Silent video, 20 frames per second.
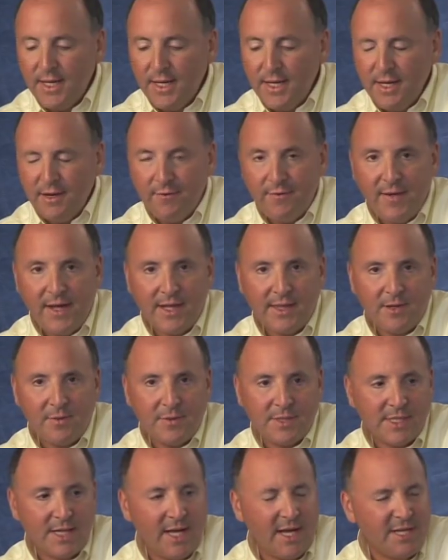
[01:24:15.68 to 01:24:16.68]
In fact, there
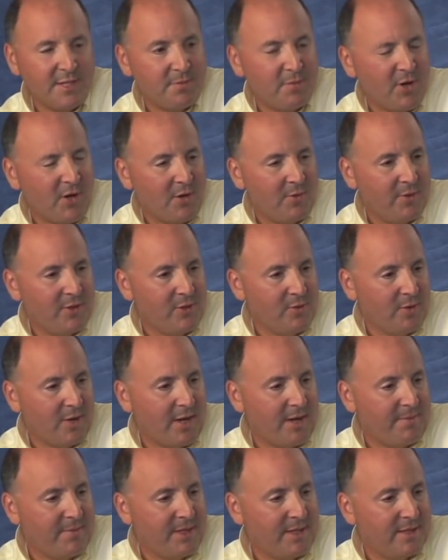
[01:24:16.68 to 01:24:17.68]
was a case, Mark, when you were
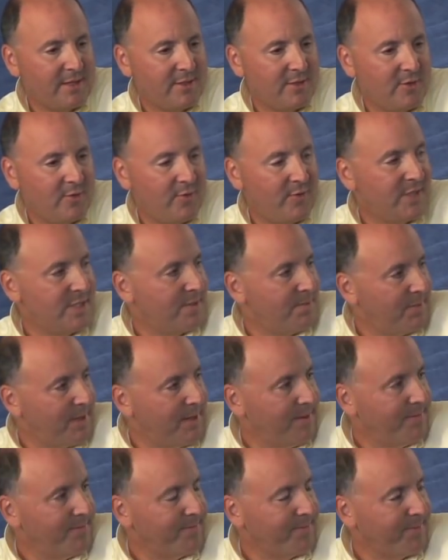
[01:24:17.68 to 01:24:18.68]
coming to visit
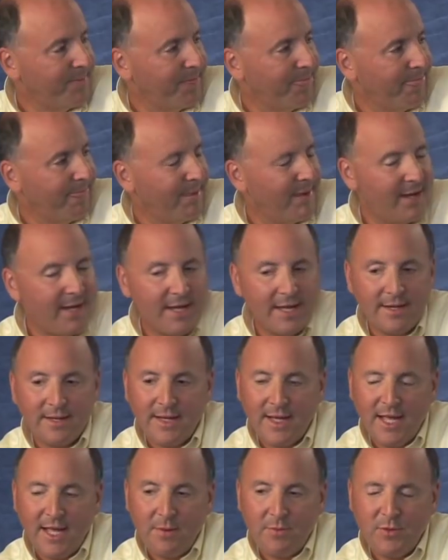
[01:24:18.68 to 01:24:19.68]
me, and
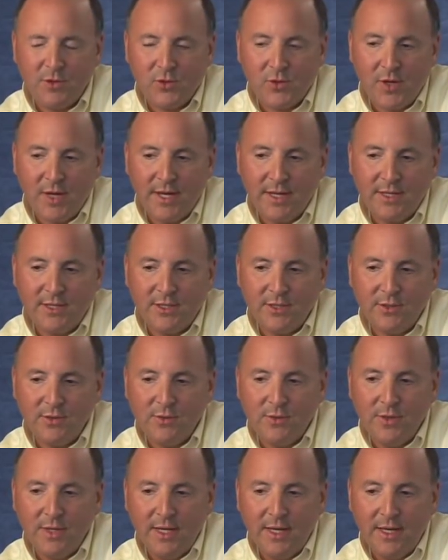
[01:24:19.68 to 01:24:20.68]
I had been trying
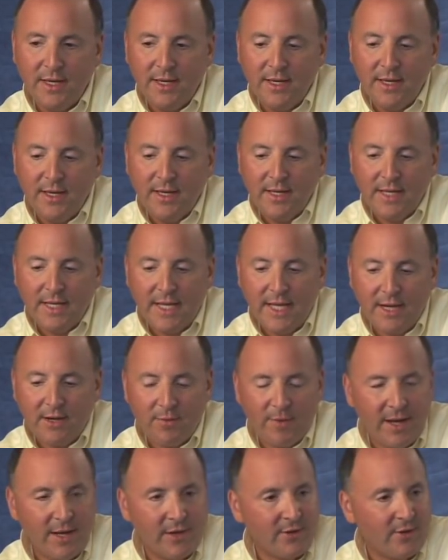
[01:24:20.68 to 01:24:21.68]
to get
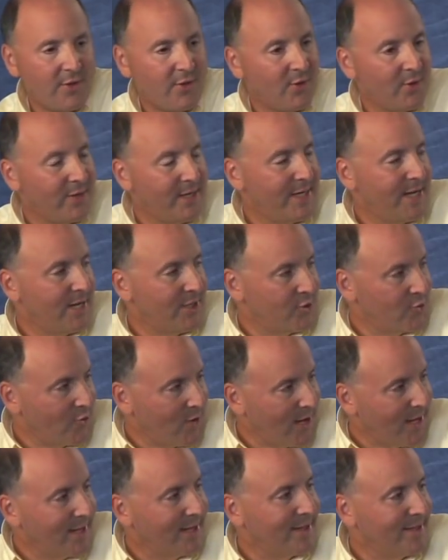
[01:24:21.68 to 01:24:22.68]
around a 30-day
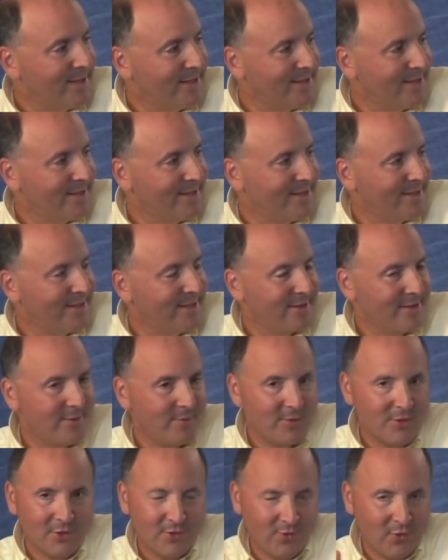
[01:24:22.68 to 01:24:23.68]
trial,
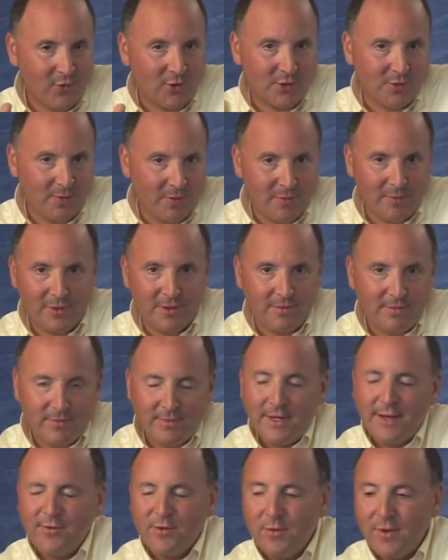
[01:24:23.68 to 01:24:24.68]
which of course we would
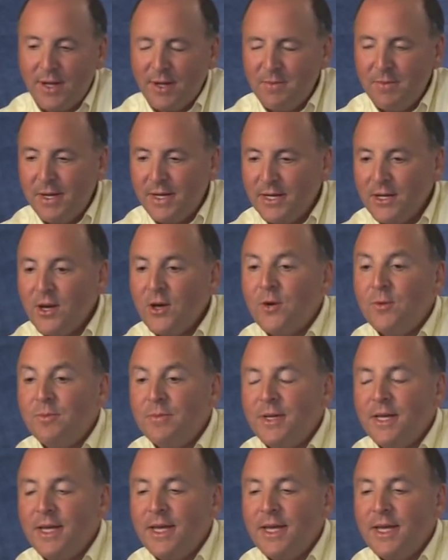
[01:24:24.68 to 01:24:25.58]
never recommend at home,